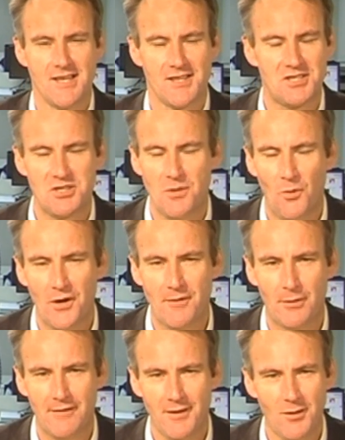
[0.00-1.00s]
This is your morning
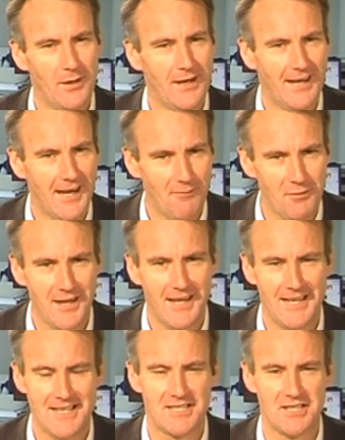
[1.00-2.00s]
briefing where you get everything
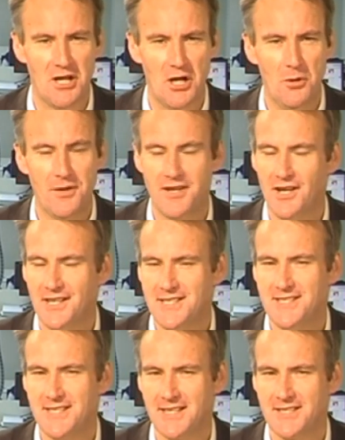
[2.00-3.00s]
you need to know in
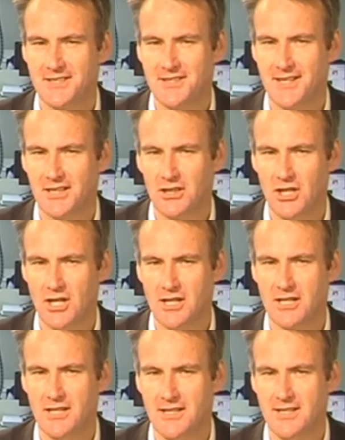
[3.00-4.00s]
90 seconds at 9
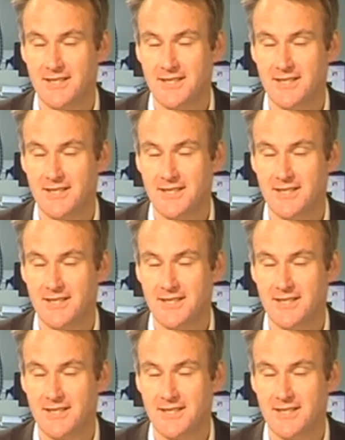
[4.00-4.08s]
o'clock,